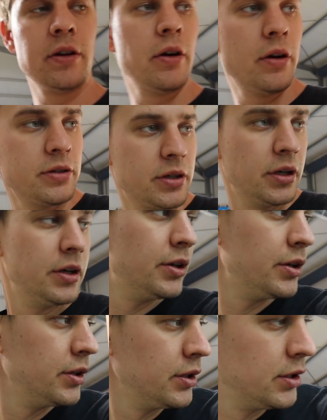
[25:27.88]
goes.
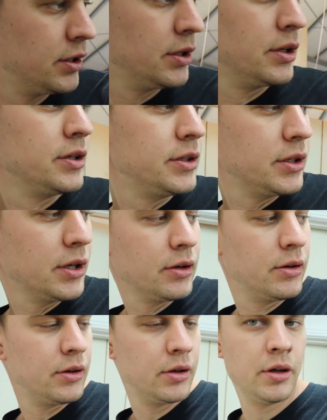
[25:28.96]
So,
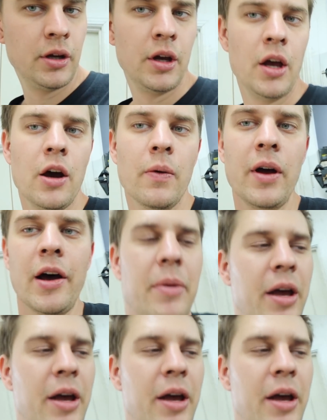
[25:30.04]
we are